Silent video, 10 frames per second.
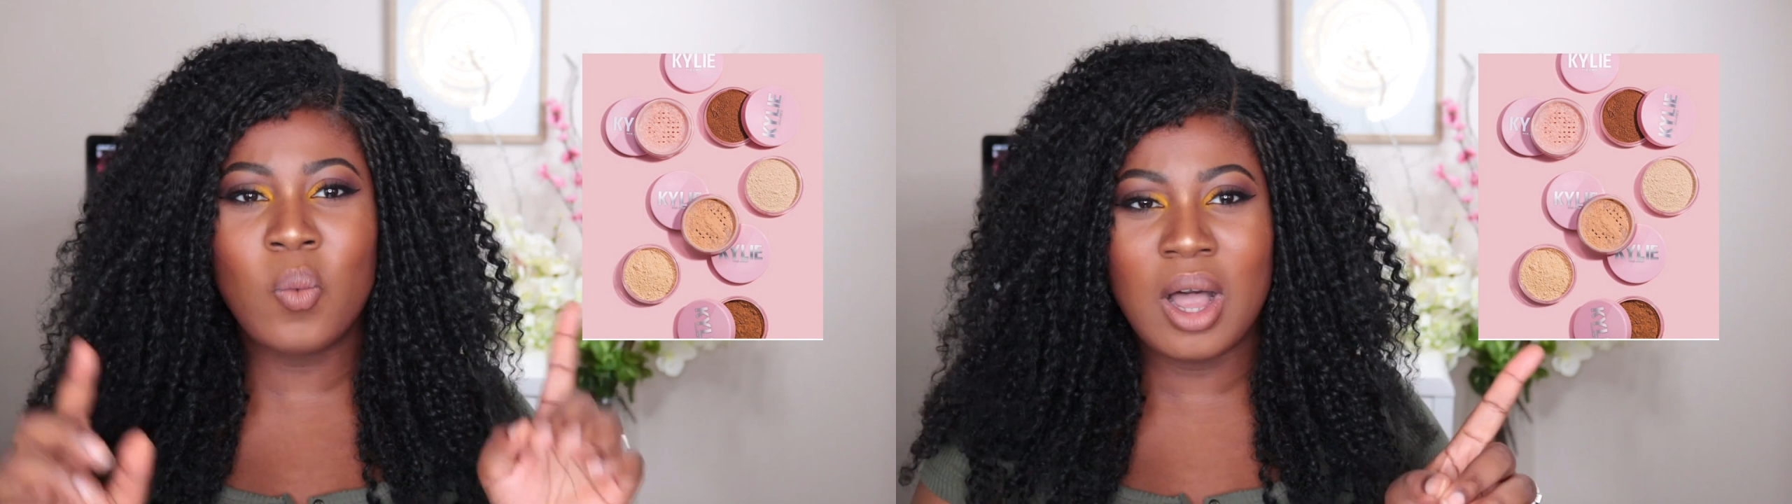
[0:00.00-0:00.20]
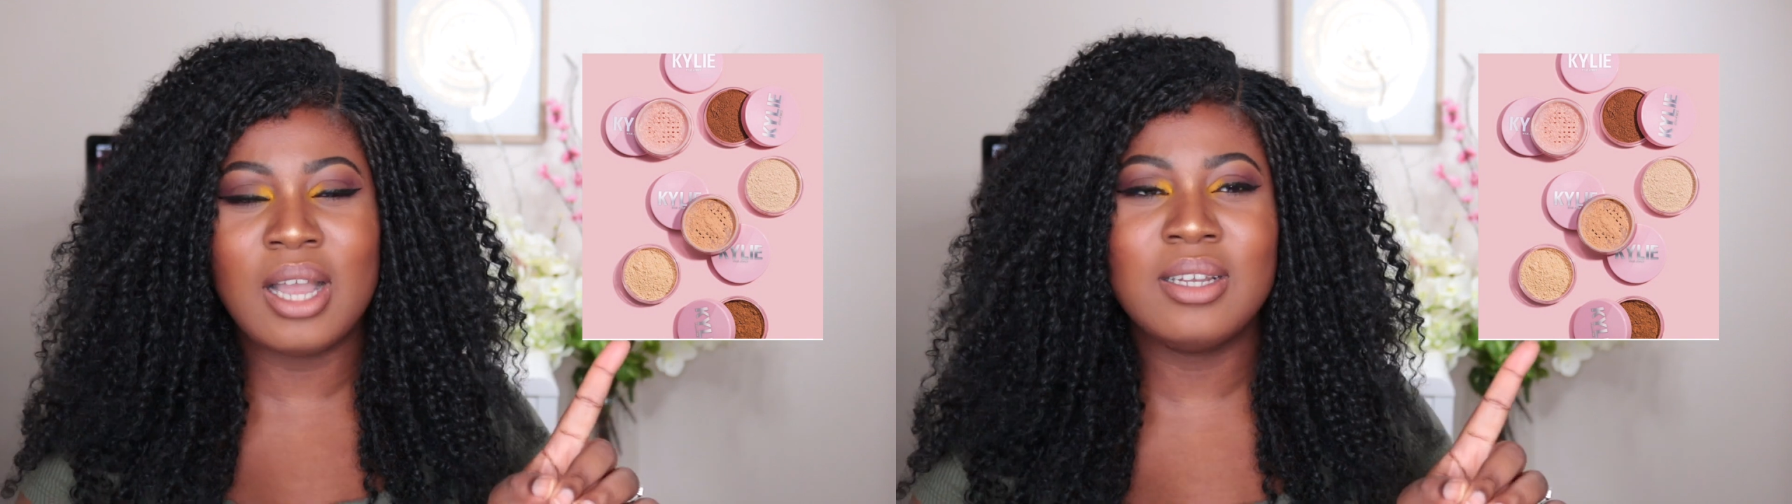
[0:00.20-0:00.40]

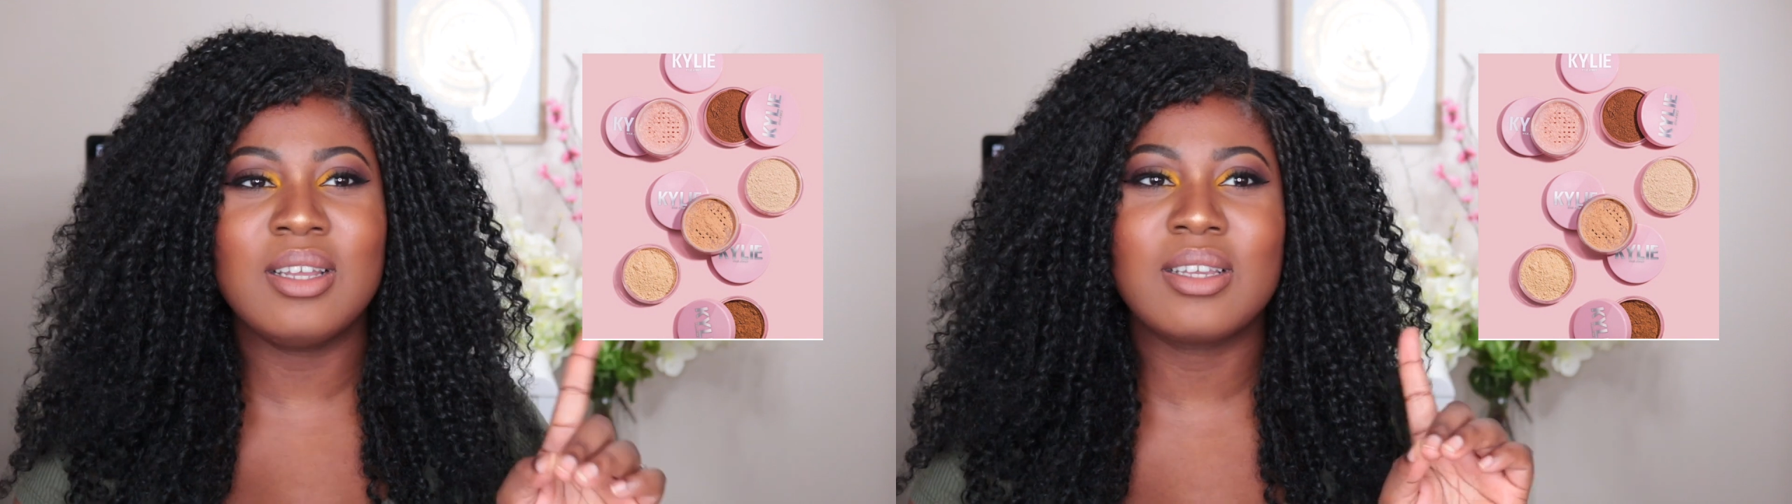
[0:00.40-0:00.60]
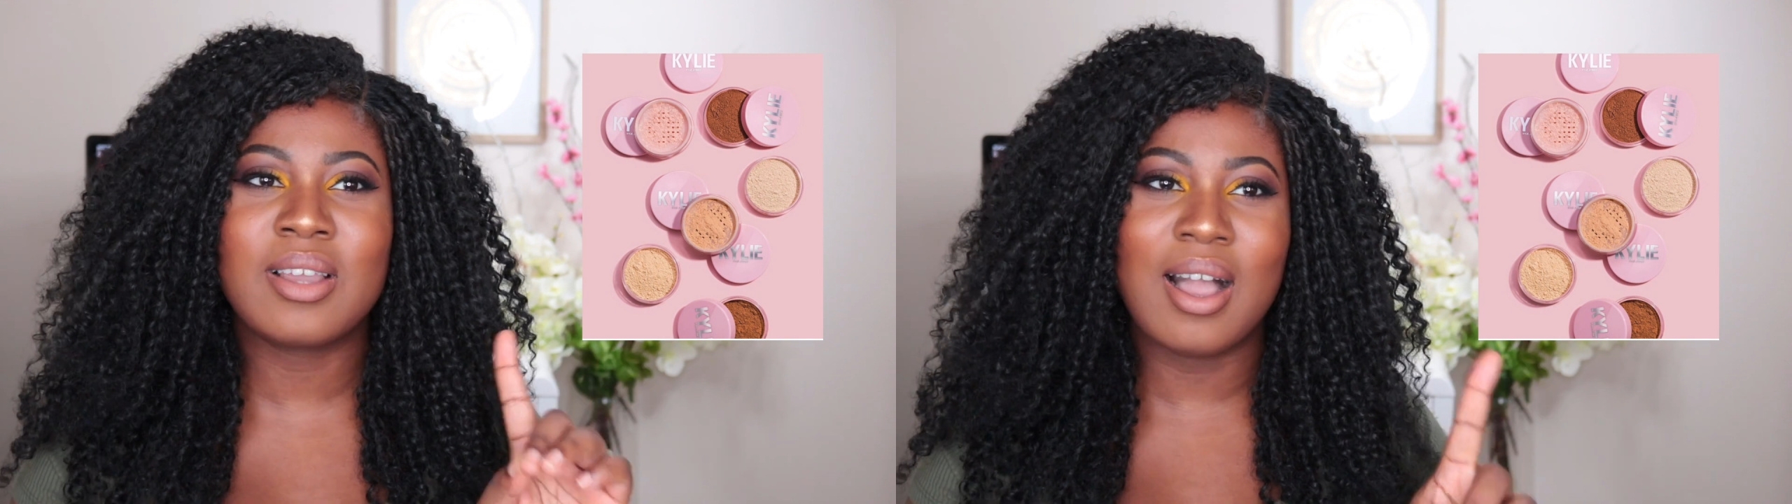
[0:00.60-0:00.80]

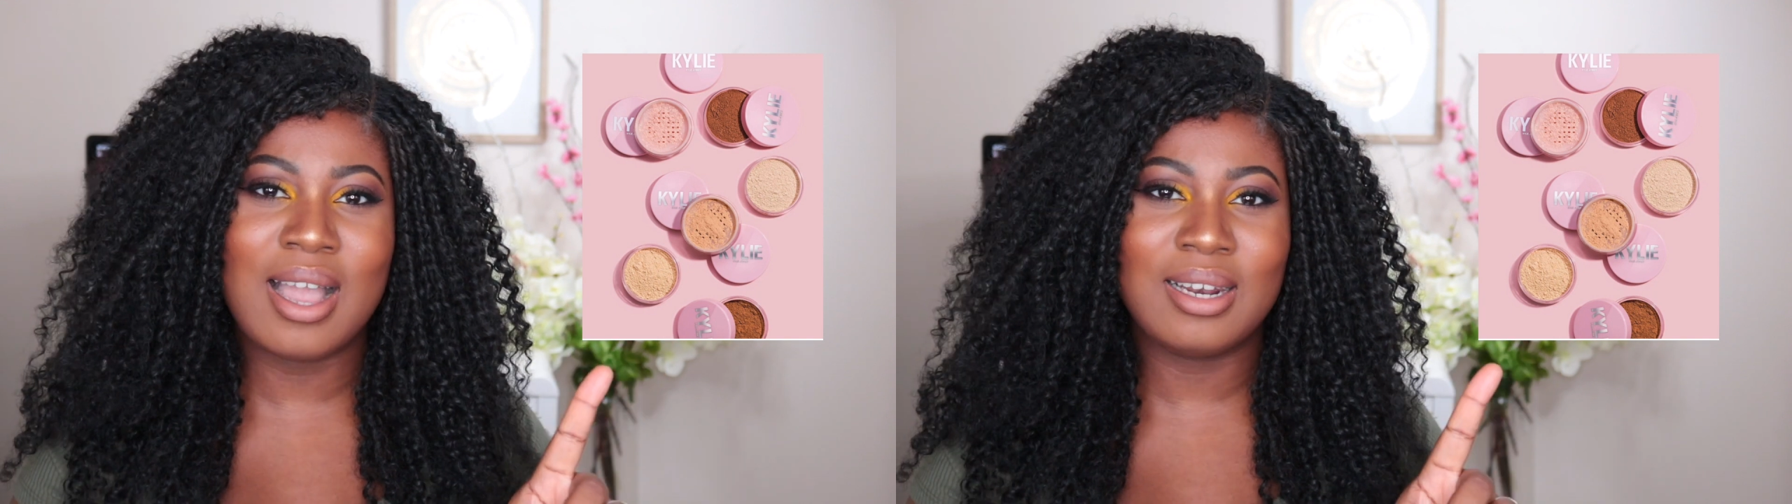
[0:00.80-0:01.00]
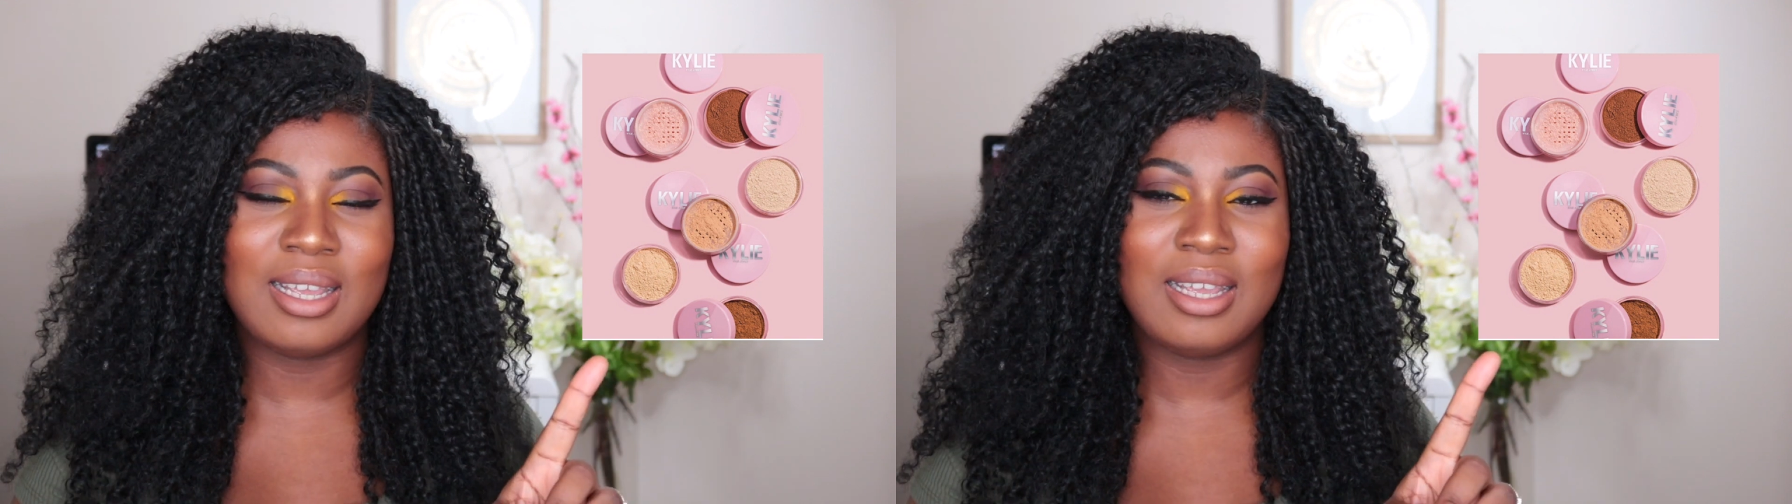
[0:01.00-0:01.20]
one
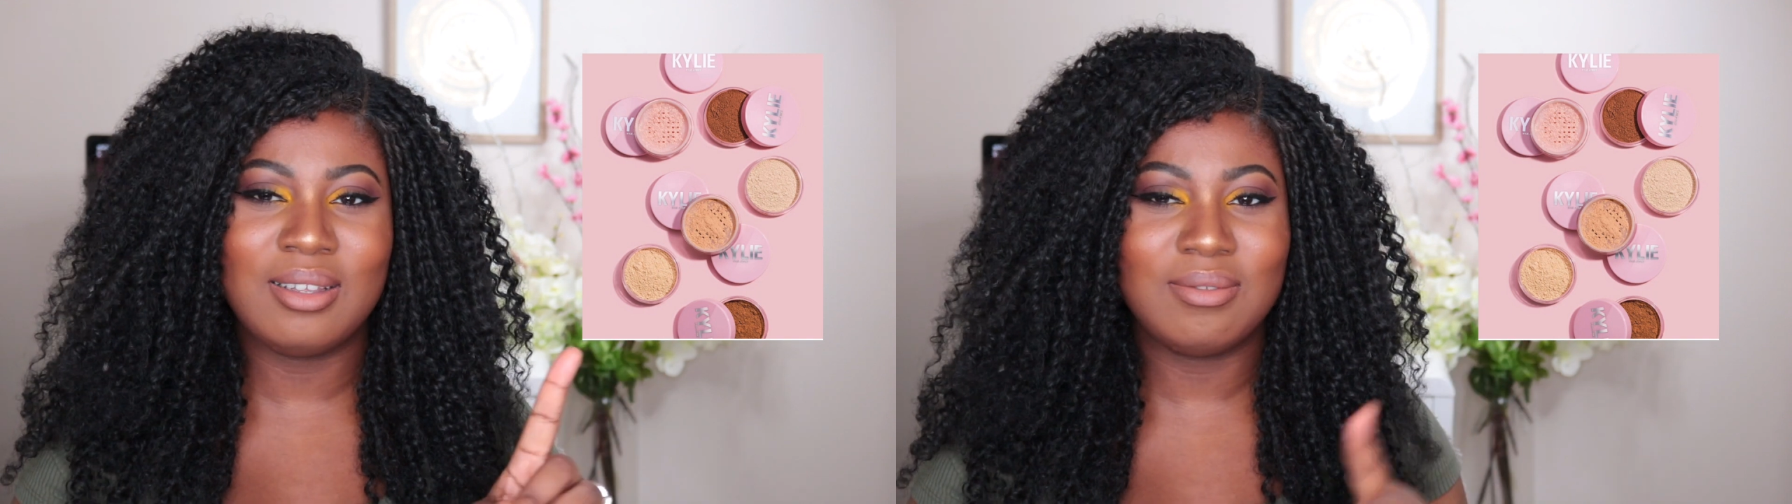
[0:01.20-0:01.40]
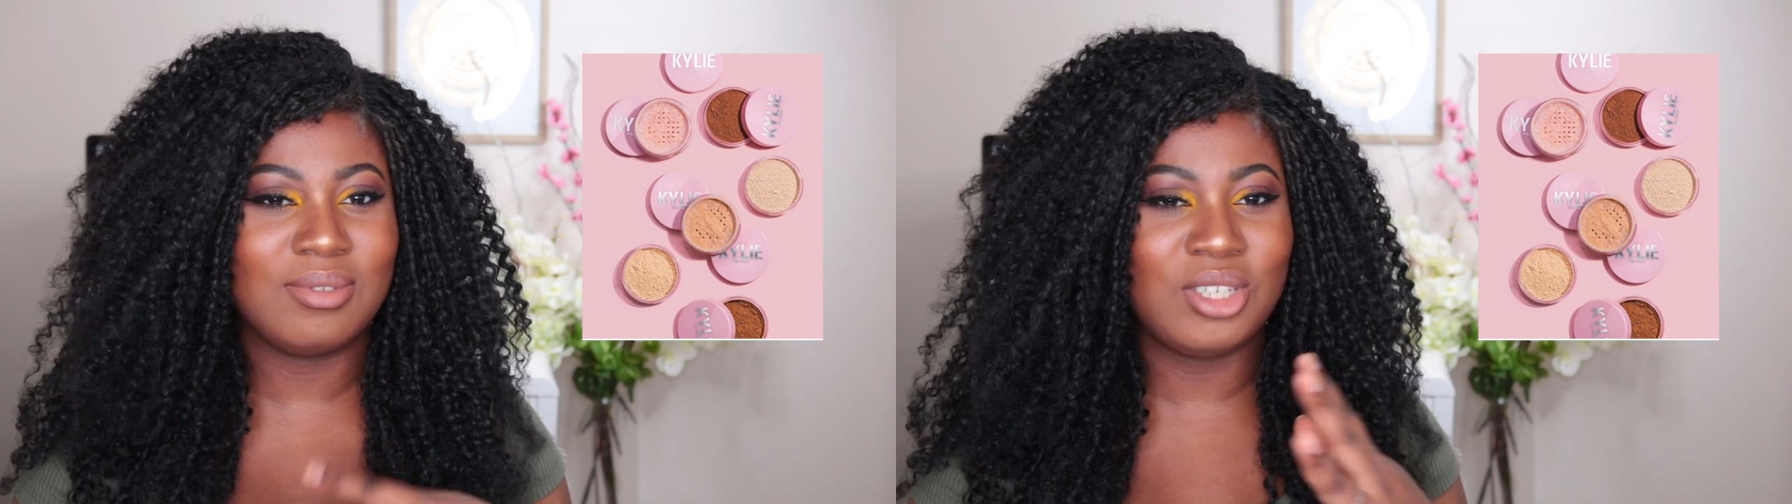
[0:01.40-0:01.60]
Kylie